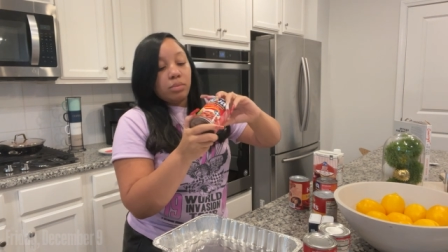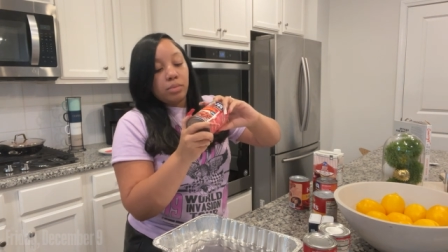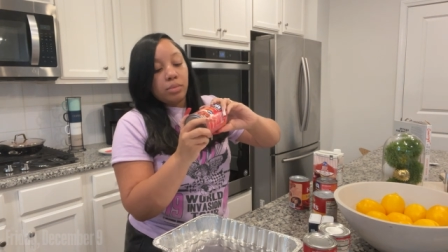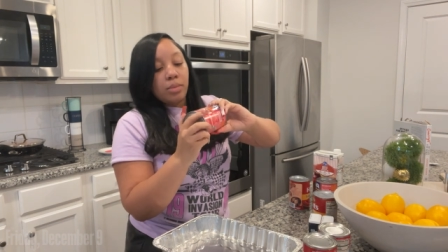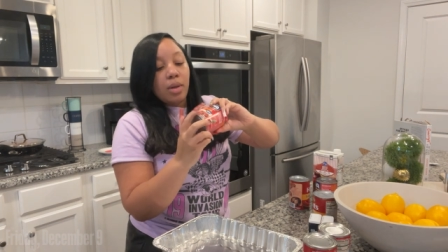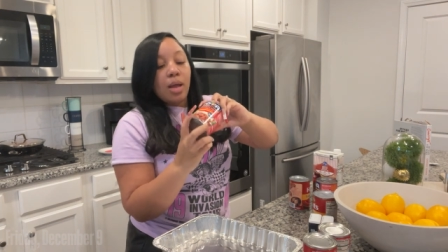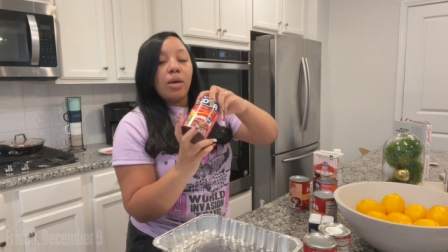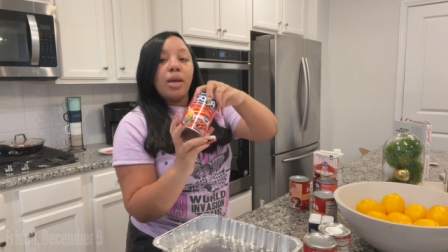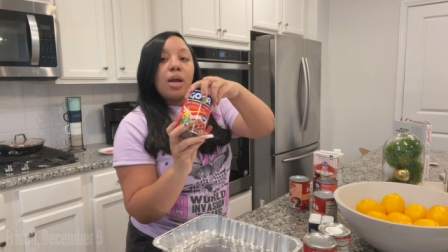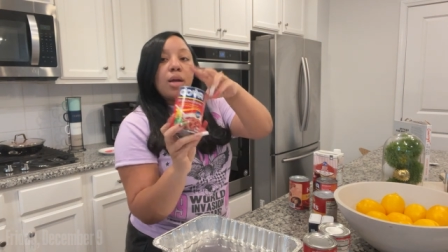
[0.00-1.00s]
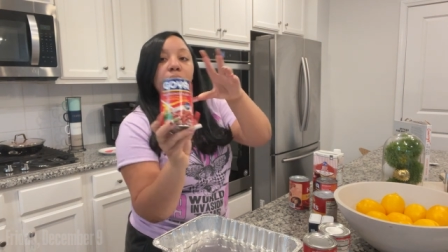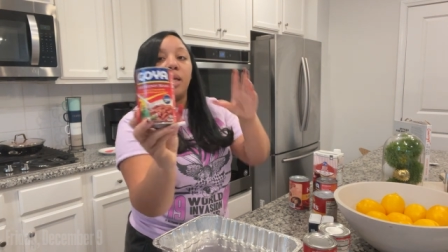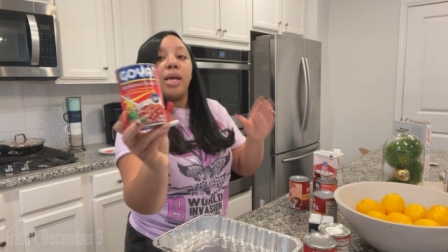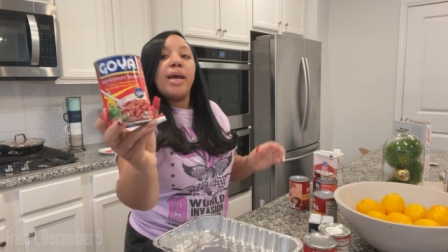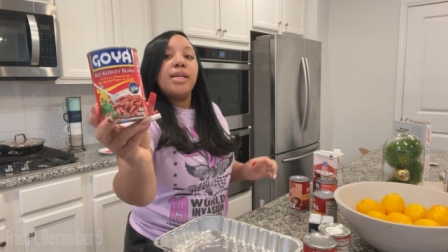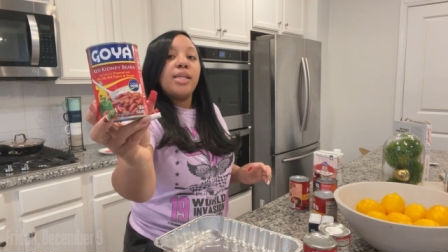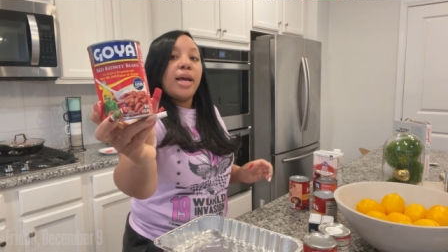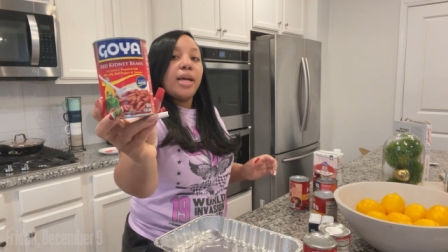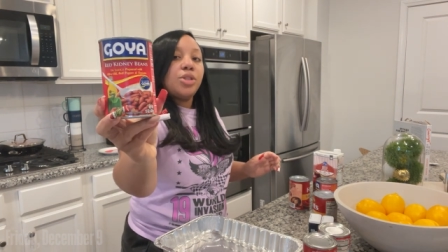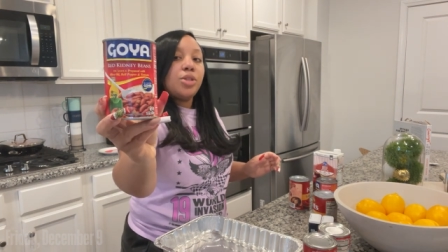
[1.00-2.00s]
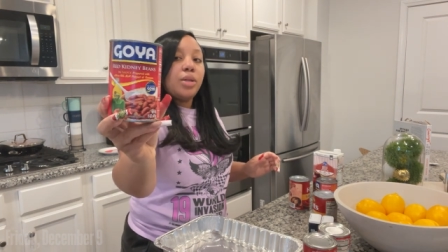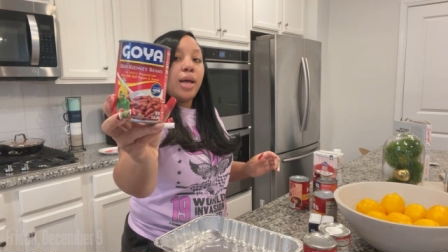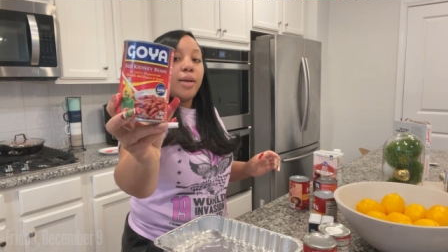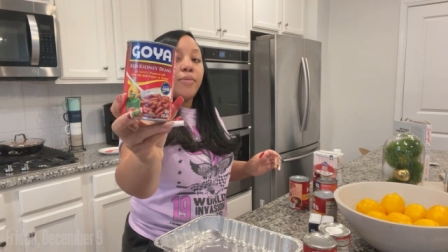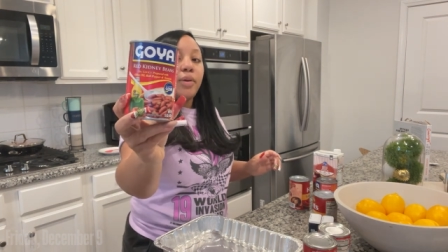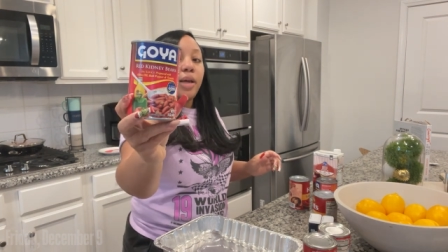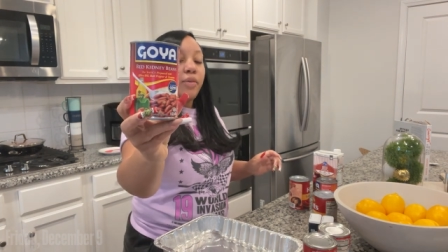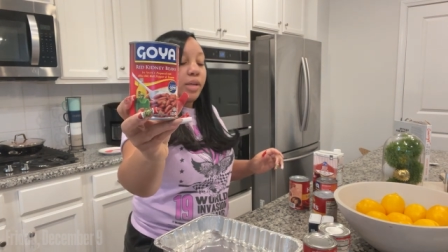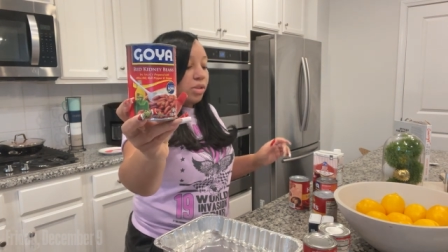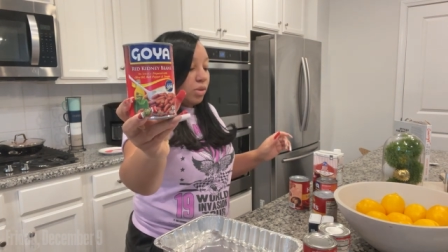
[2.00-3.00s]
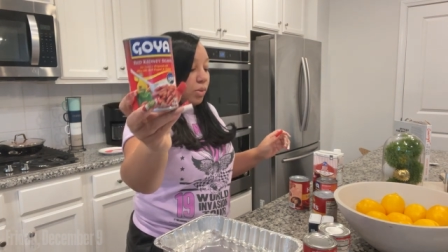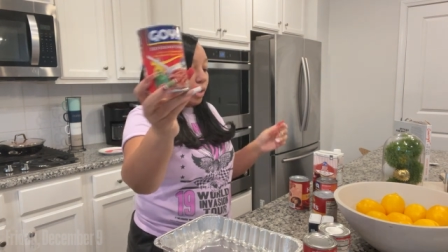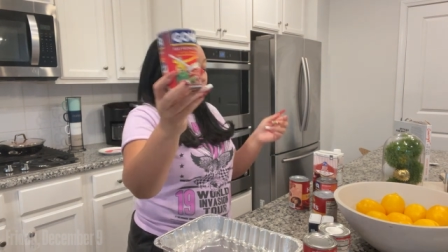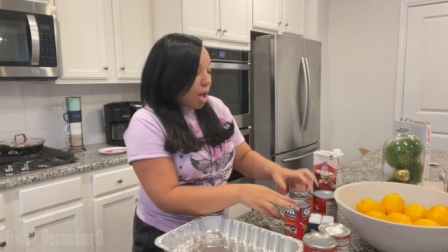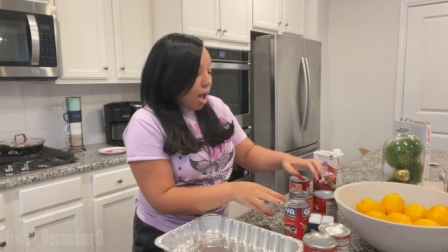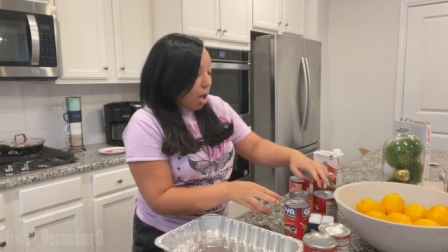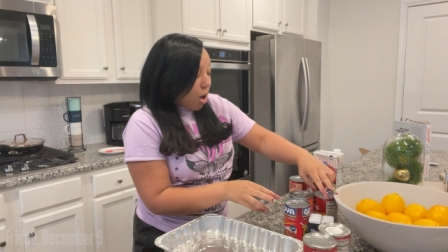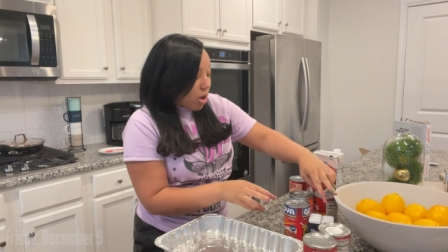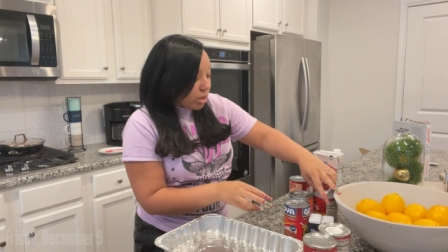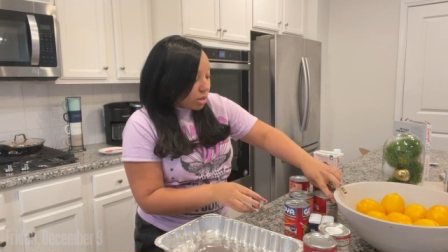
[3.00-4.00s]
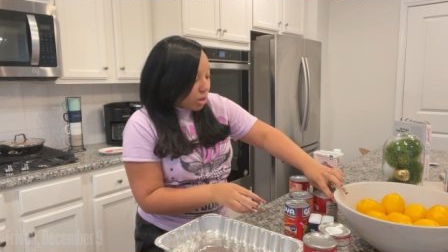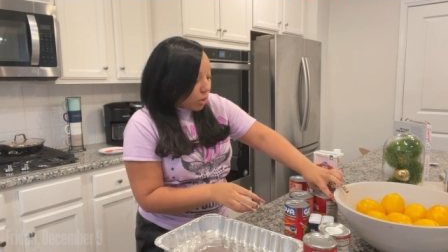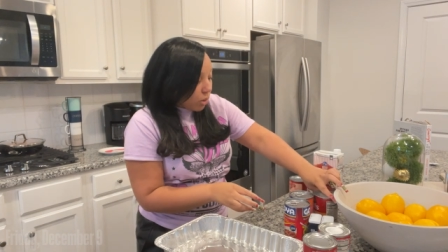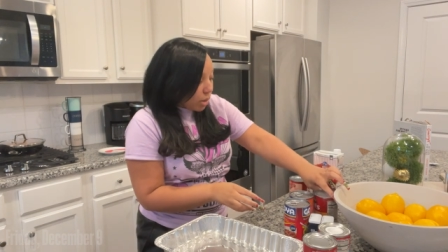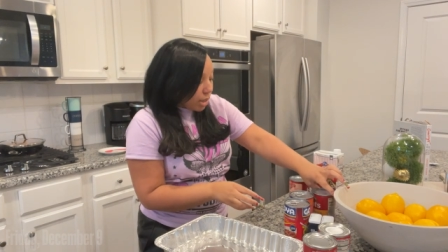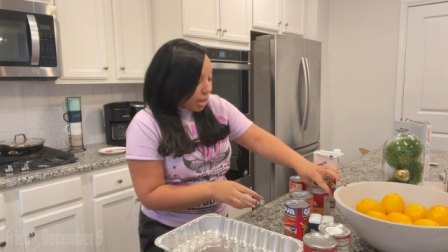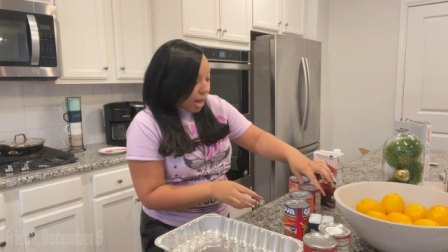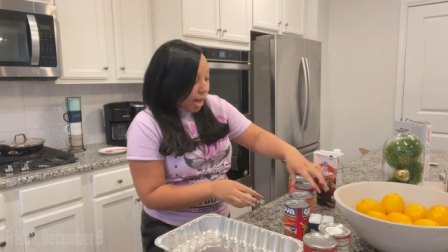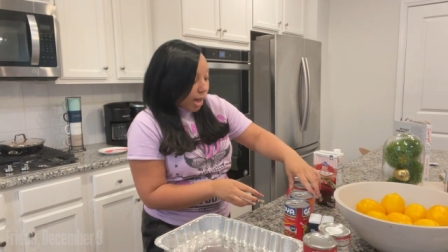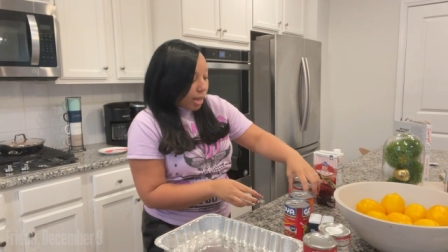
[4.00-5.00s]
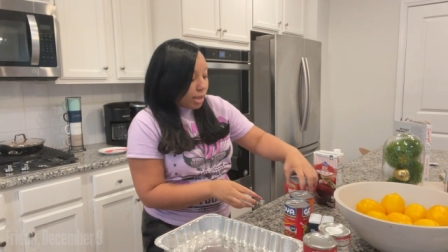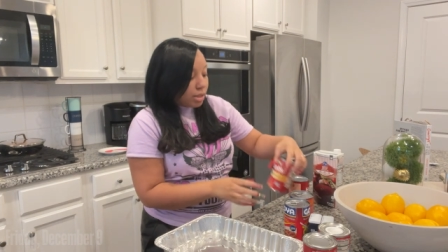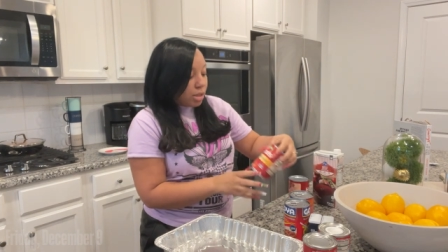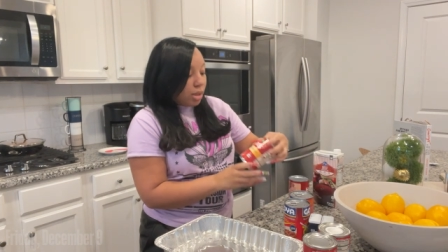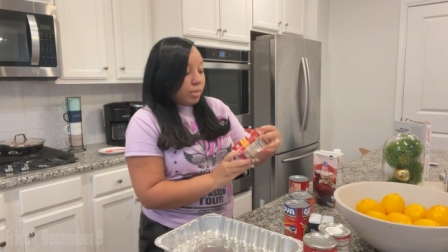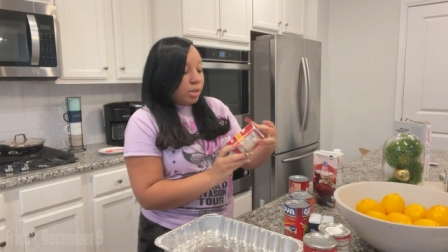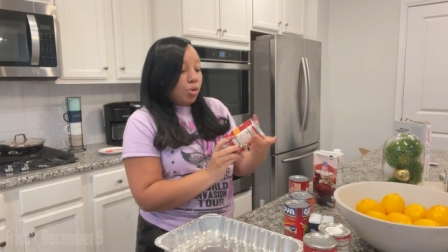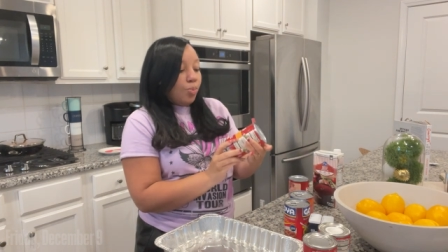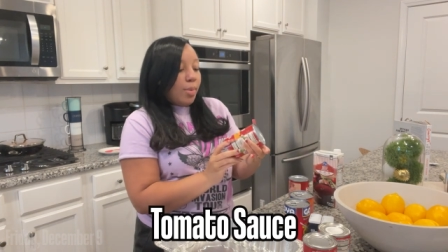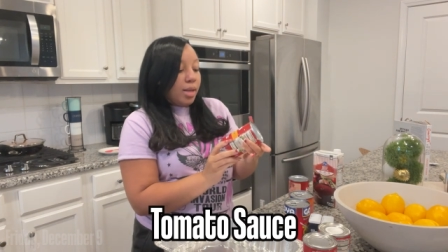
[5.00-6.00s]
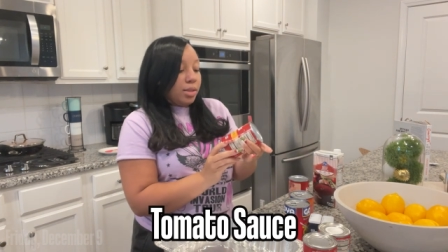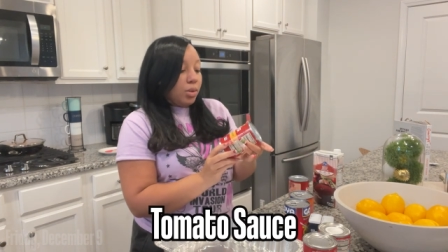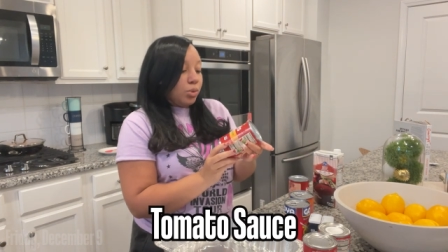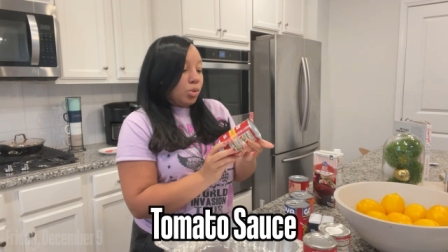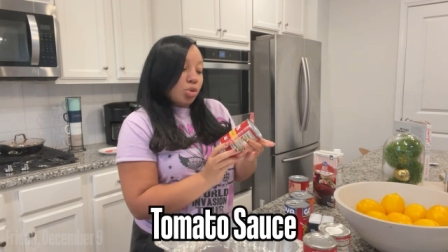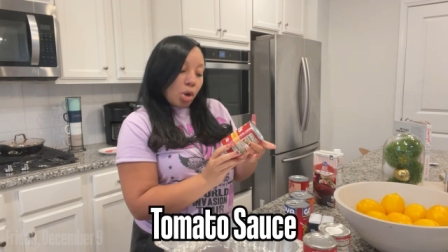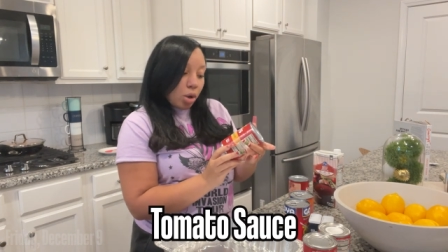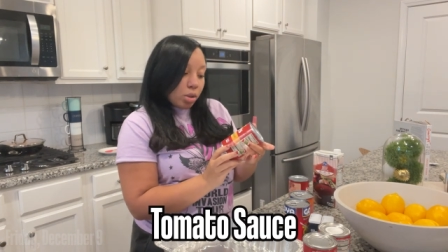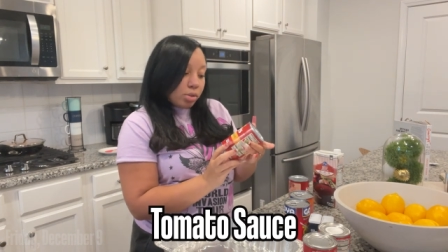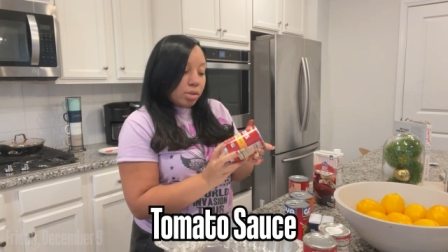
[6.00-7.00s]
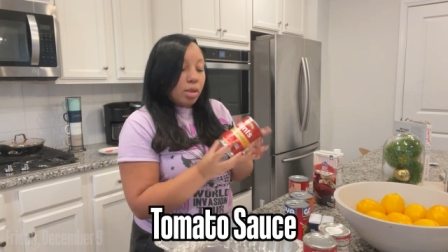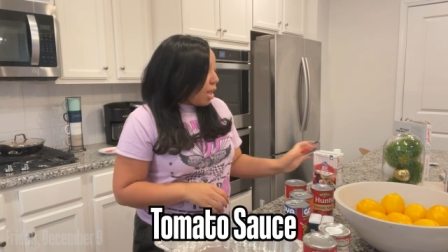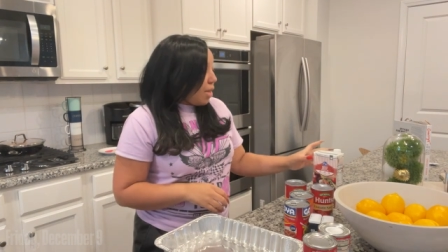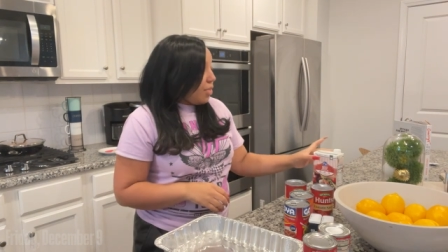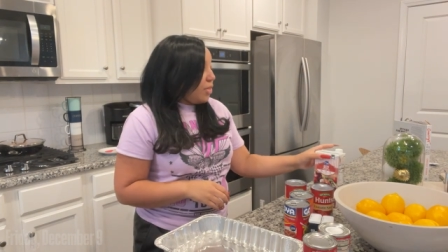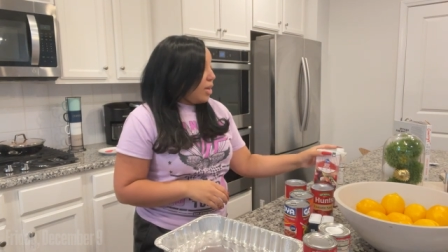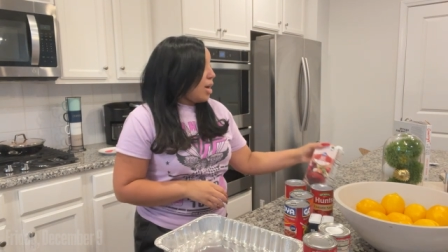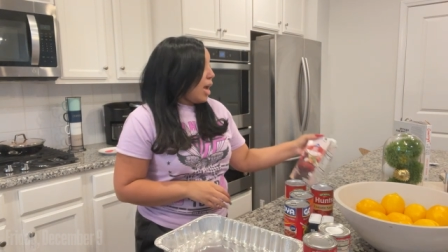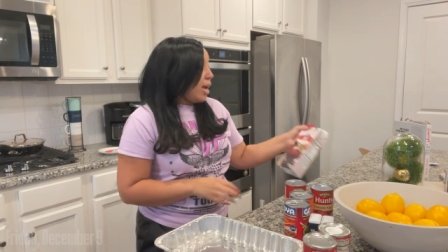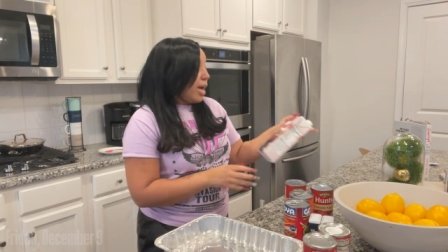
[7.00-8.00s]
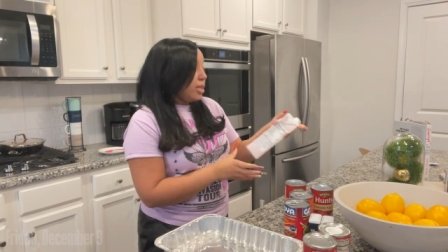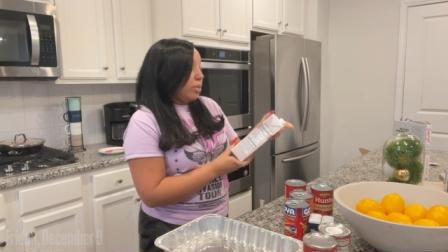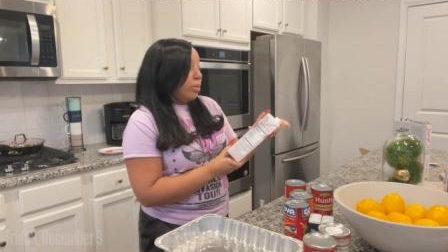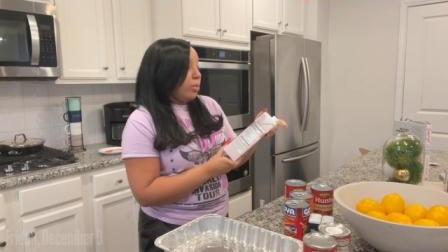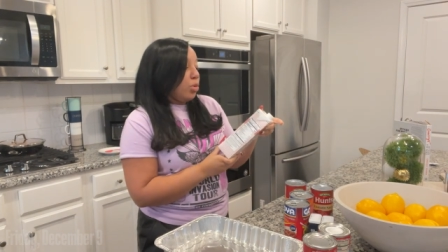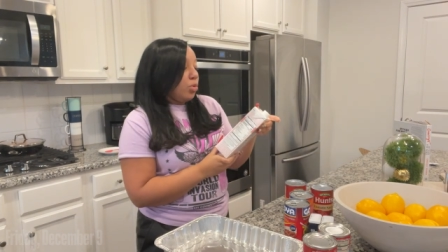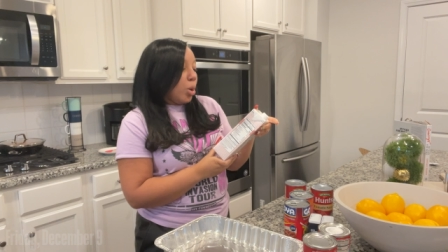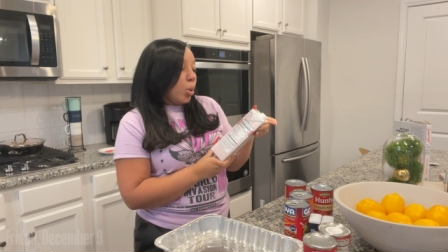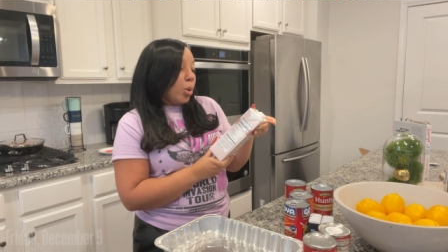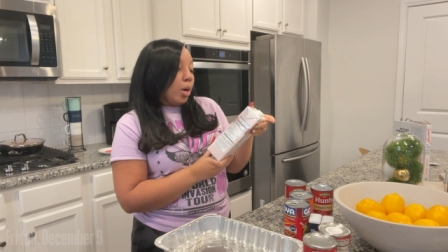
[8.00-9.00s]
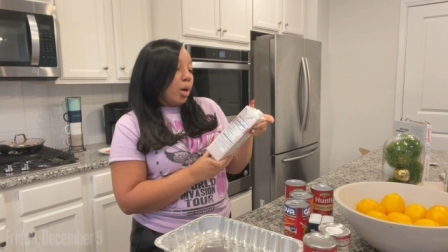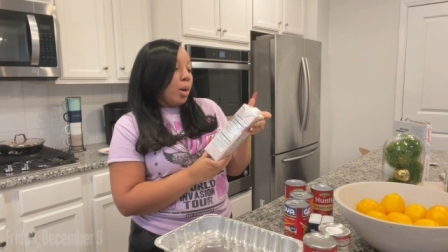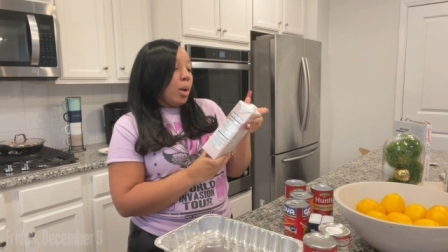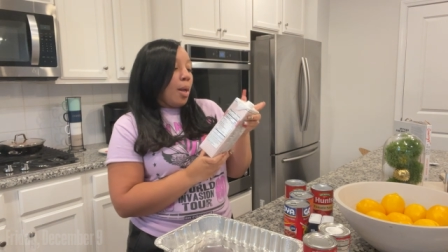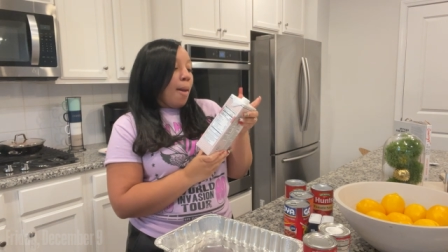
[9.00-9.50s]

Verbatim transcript: oh yeah, y'all can see it. It has that extra like flavoring to it. I also got some tomato sauce and then I got some Kroger